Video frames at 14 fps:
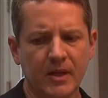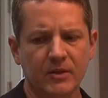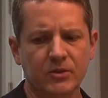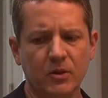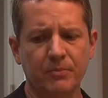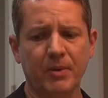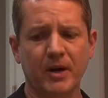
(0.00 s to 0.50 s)

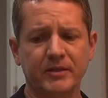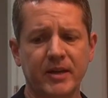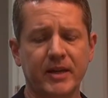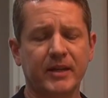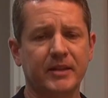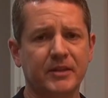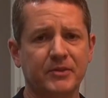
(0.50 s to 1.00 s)
So upon
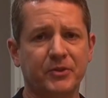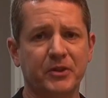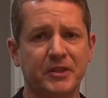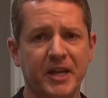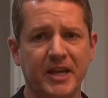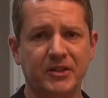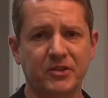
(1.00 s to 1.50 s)
taking this for a
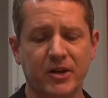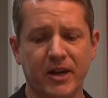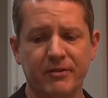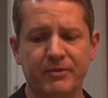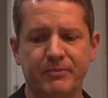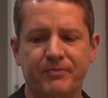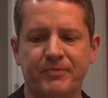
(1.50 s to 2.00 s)
taste
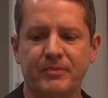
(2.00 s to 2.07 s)
drive,